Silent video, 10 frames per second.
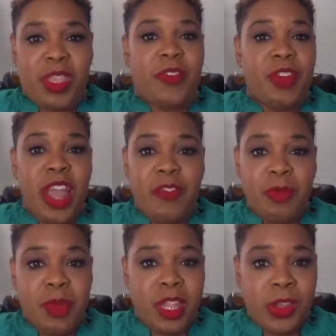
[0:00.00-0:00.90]
And if you're not
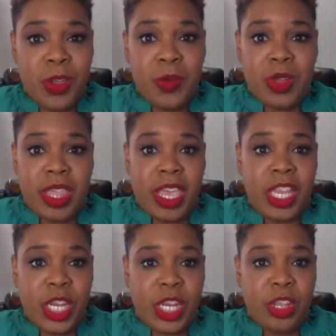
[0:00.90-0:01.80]
familiar with the
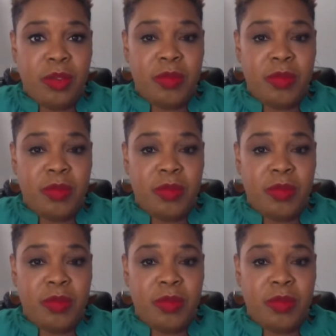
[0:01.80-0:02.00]
NG tube,